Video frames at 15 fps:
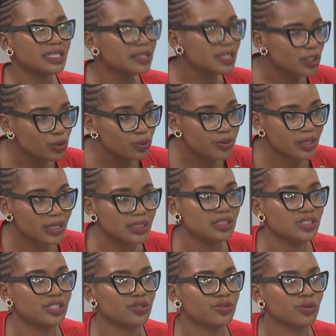the youth in
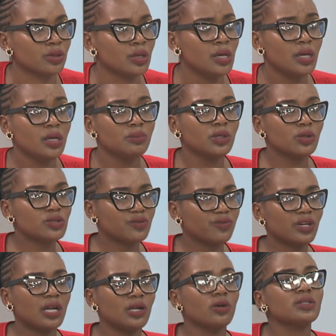general, because
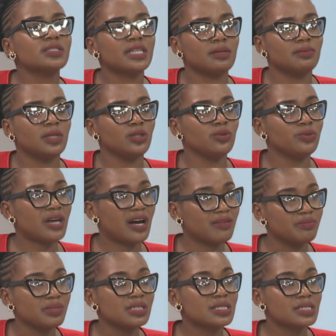for a long time the youth
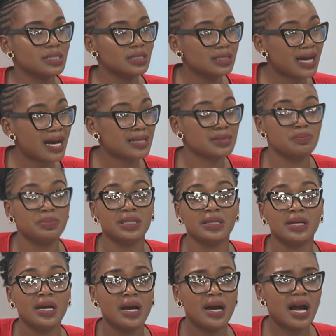have been seen as
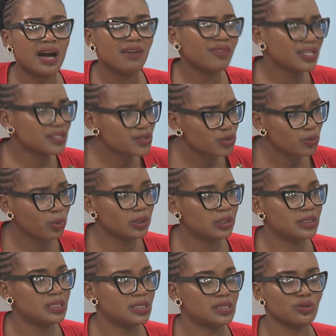being averse to
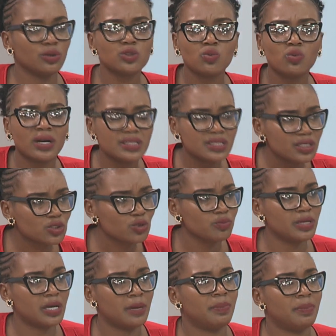politics, not wanting to
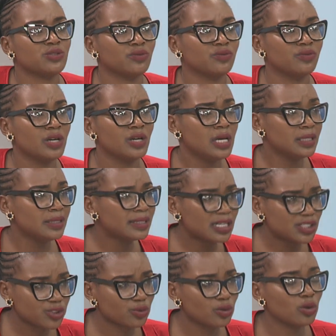be a part of the
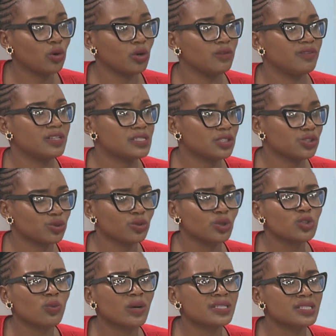national conversation,
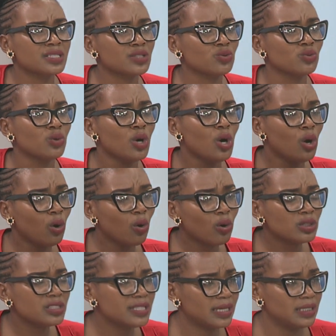not wanting to
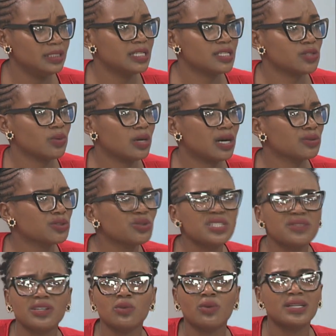hold their leaders to account, not
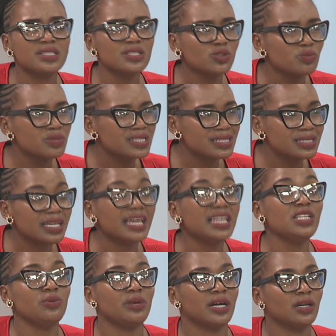even wanting to be seen
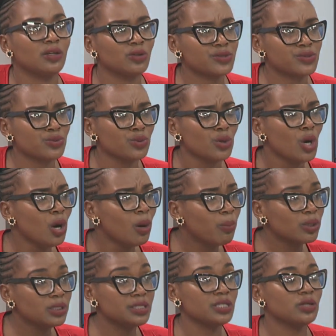anywhere close to
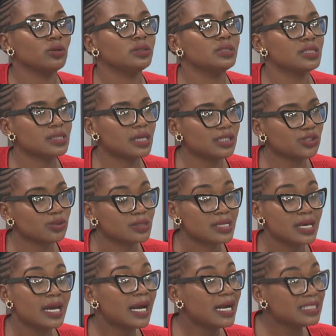political discussions.
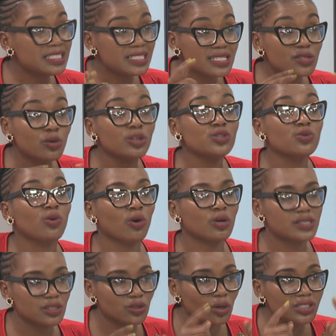And it is going to
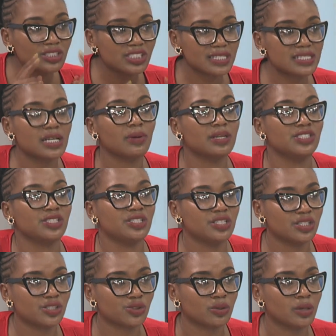cost not just our
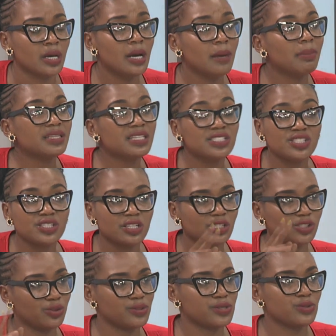generation, but the
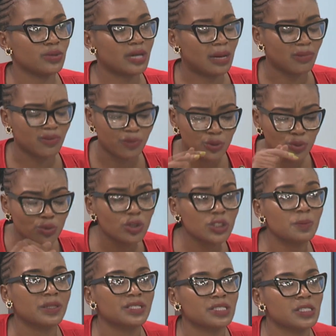generations to come. If we do
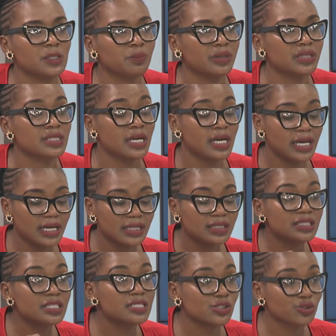not participate in the
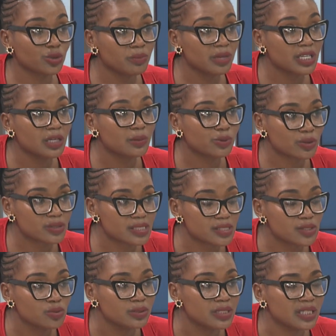decision-making process
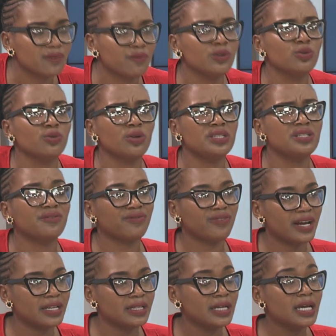today, if we do not
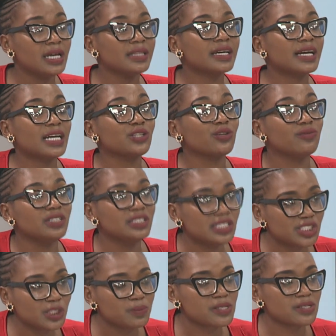define the kind of
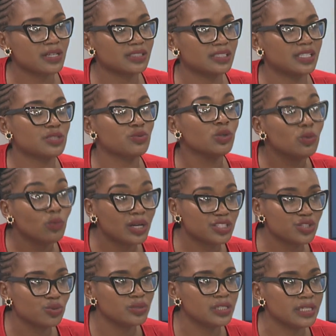leadership structure that we
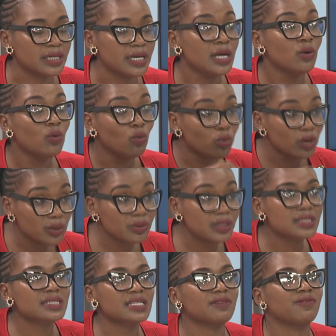want today, we will
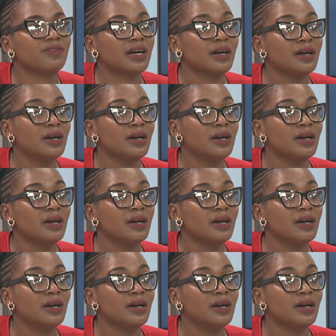suffer